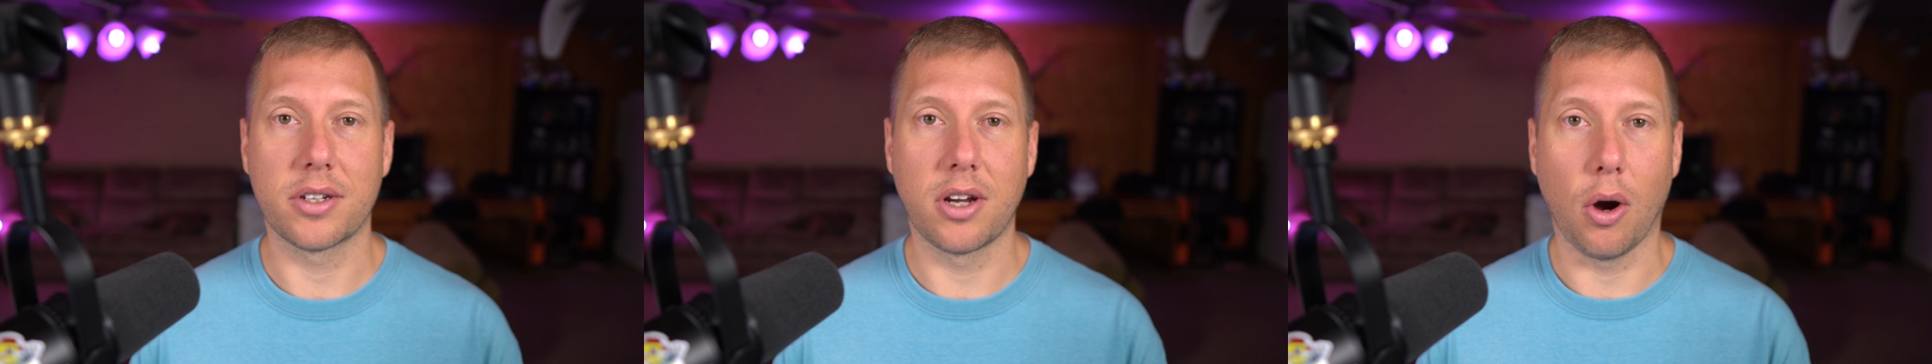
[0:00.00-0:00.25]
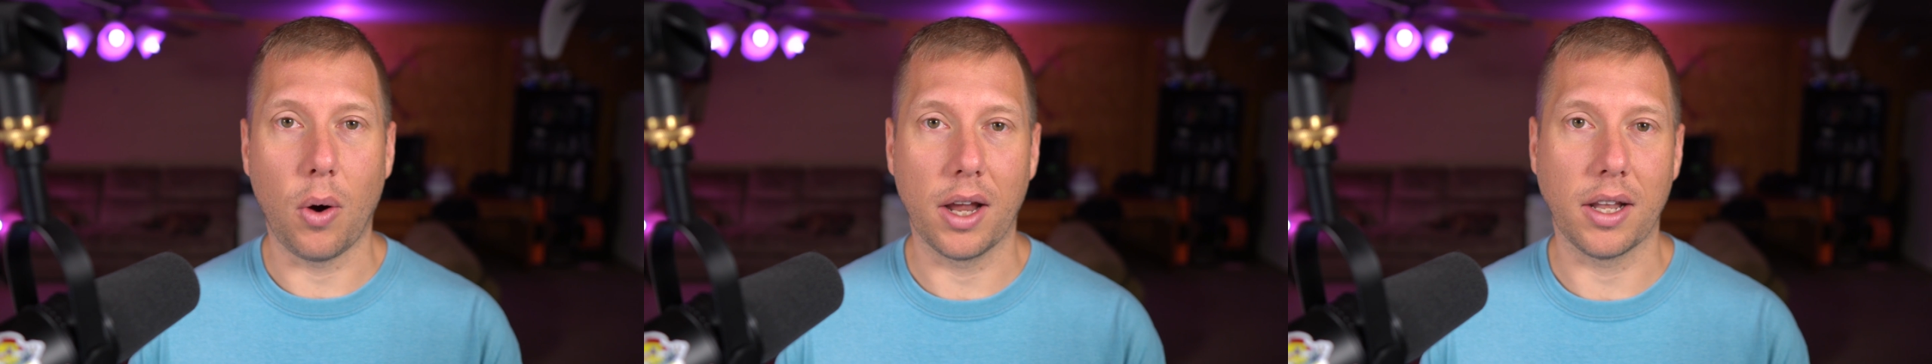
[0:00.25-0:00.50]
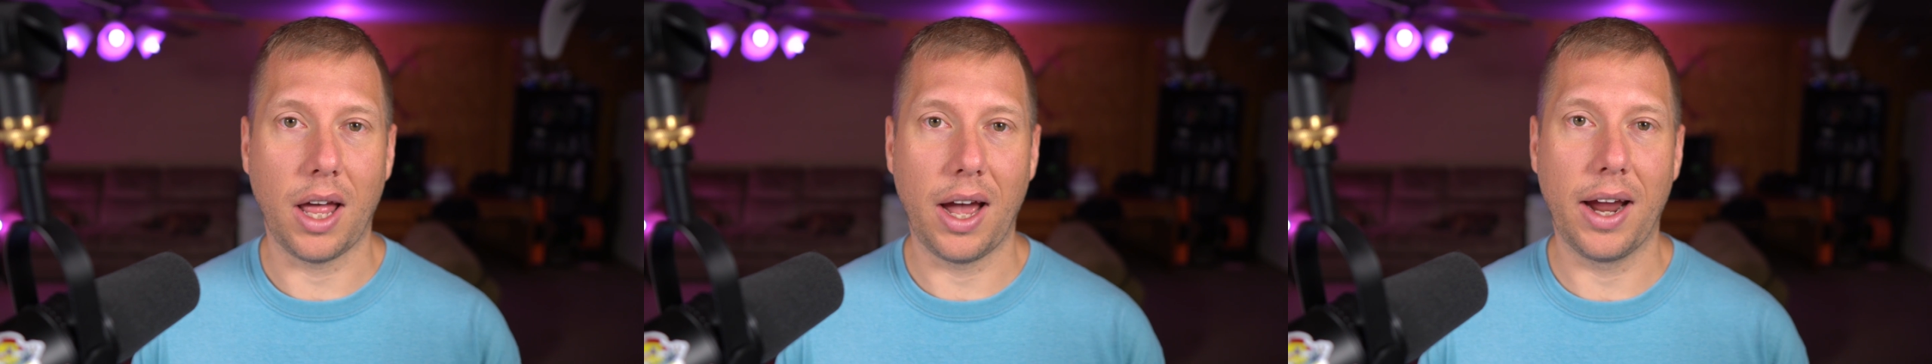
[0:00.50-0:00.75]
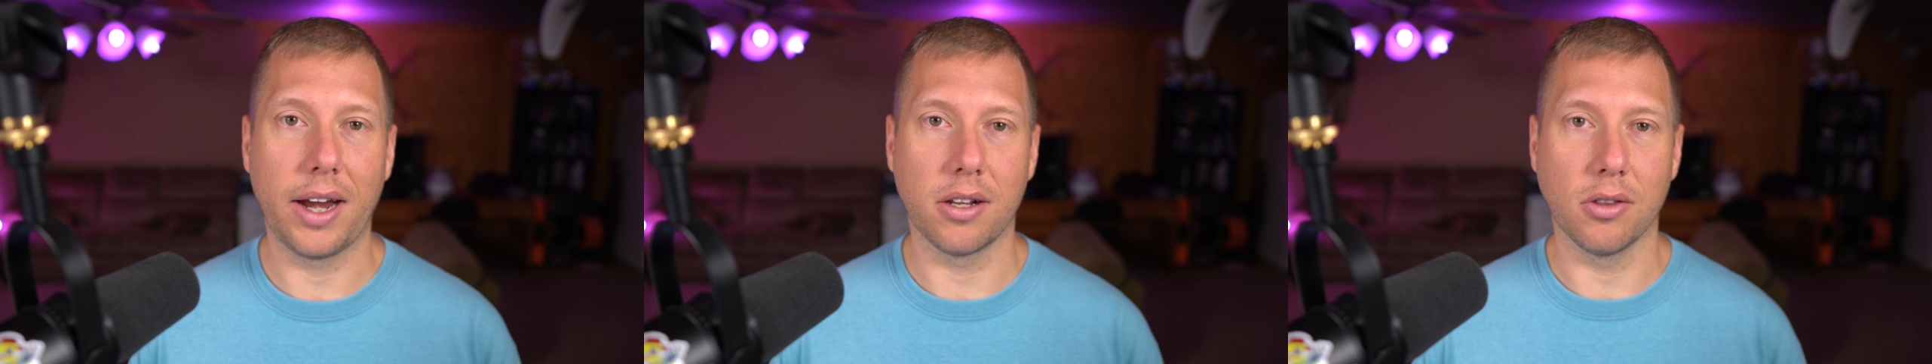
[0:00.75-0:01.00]
go
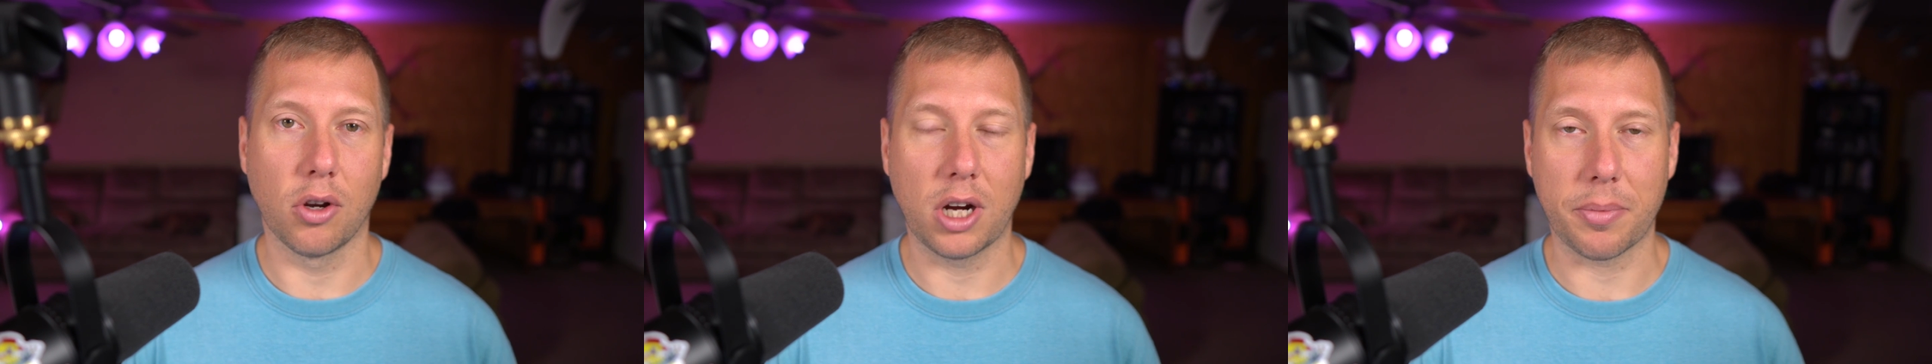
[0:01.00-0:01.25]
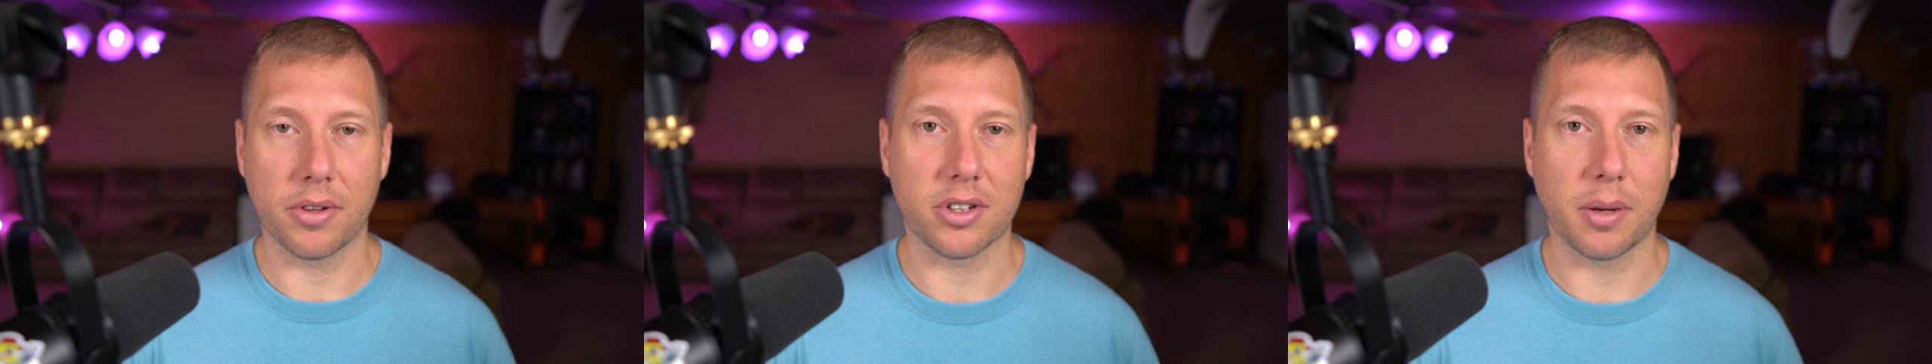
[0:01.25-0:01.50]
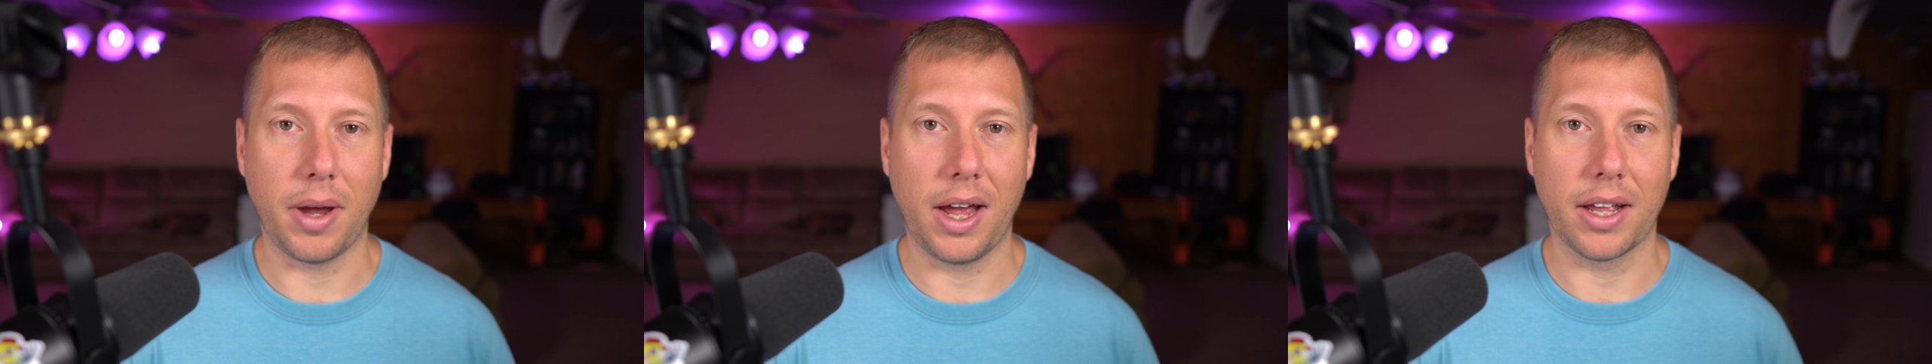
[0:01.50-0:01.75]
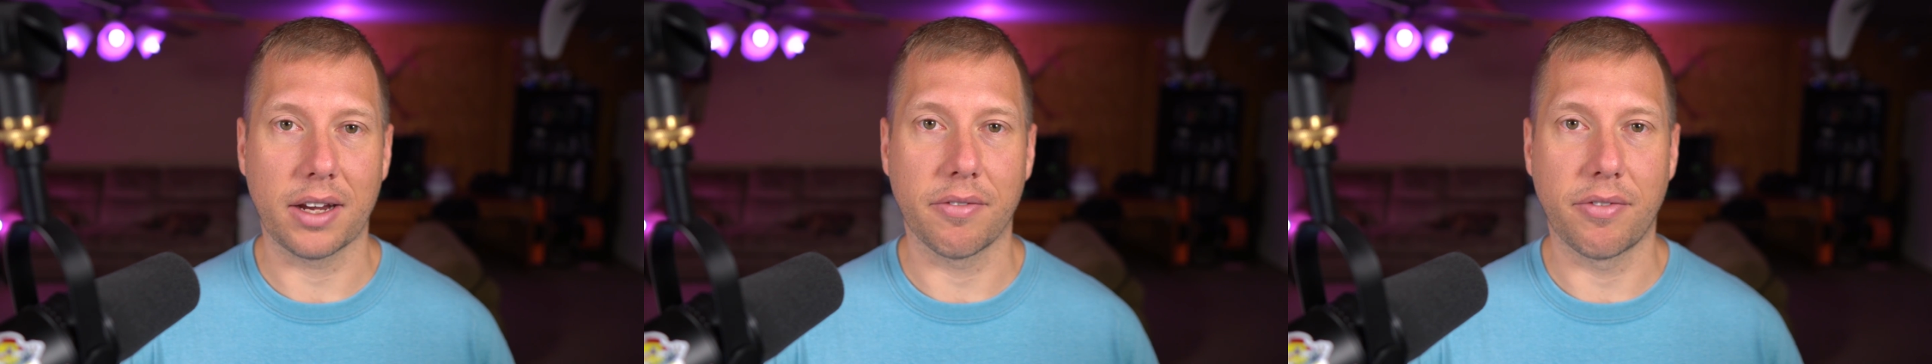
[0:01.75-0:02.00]
online, look up the
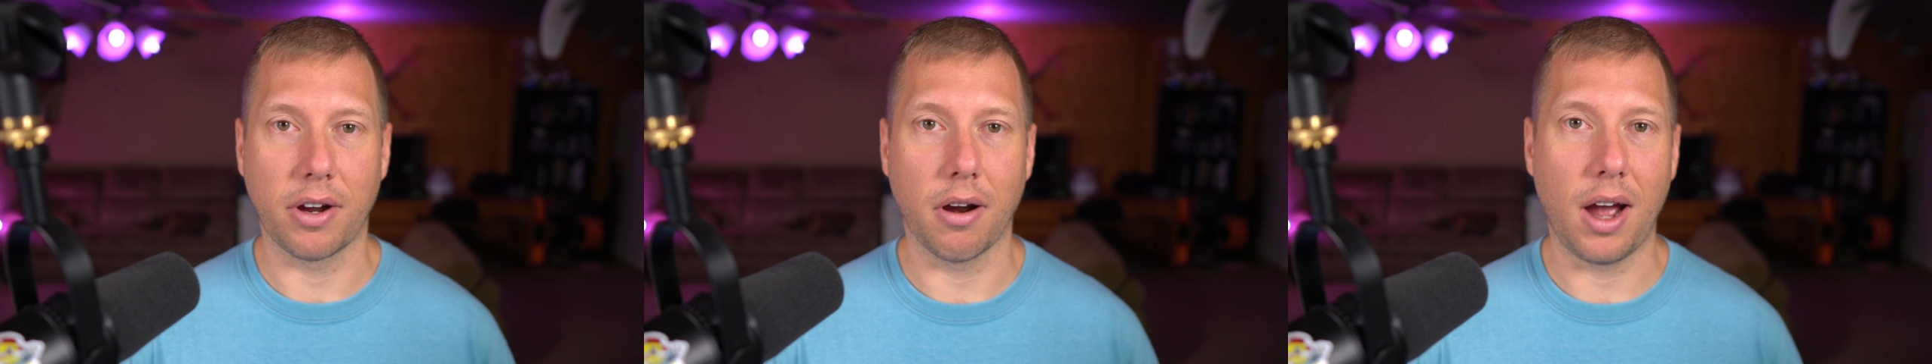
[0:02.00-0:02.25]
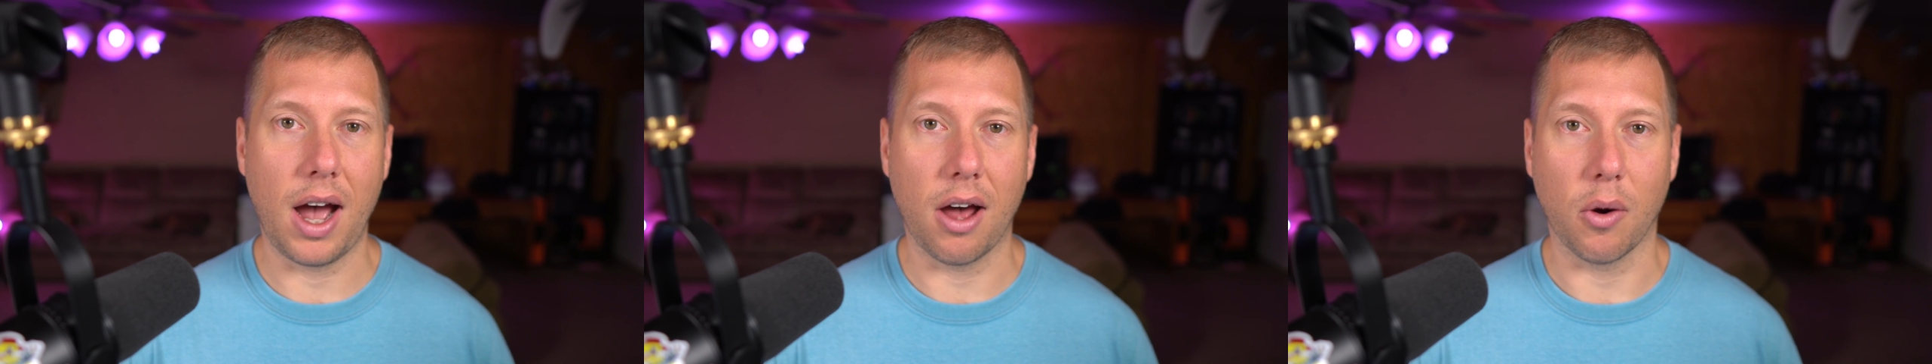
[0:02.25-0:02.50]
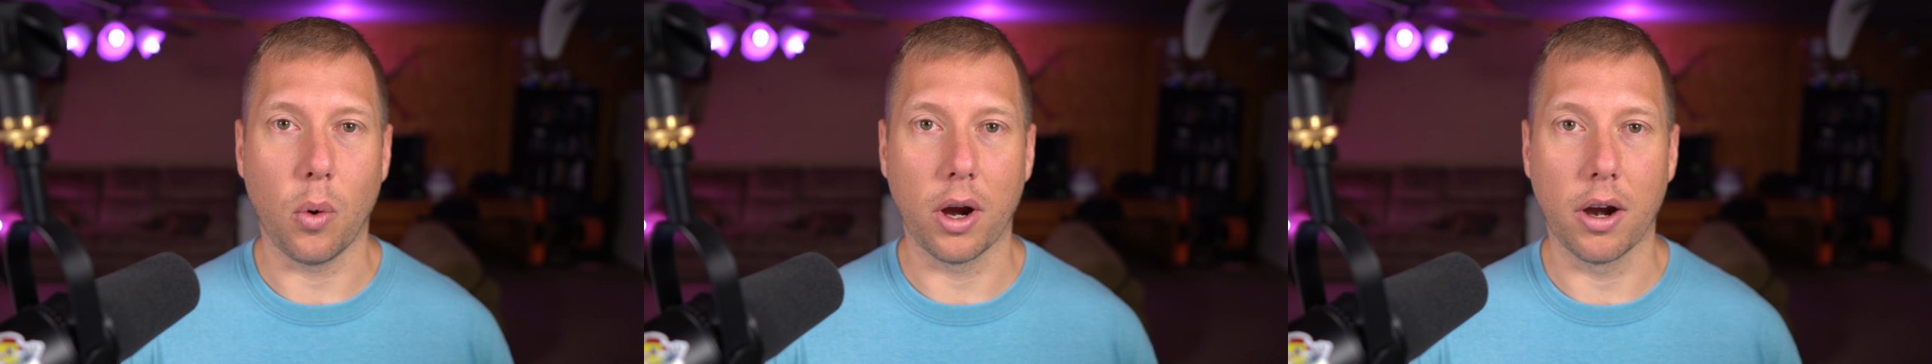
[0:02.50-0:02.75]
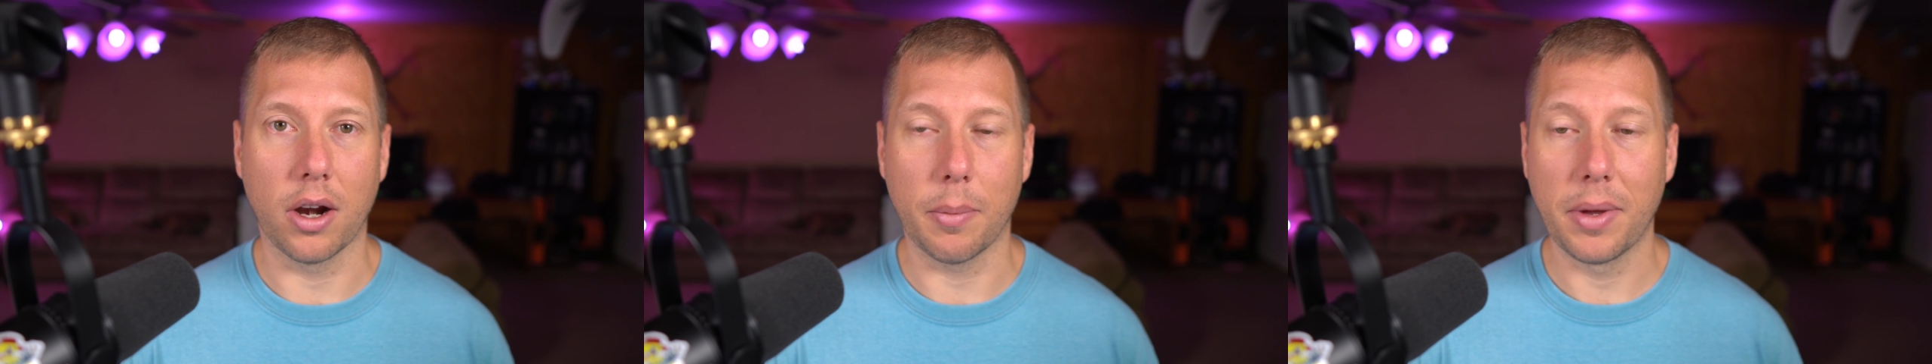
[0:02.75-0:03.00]
schematic, and figure out how to
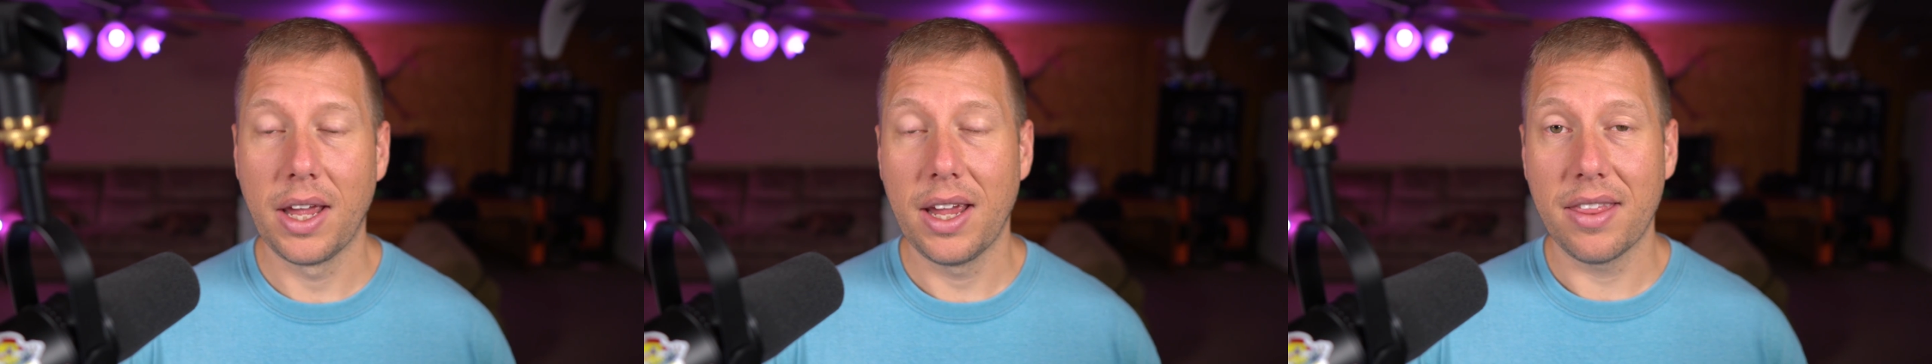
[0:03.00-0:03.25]
wire it up.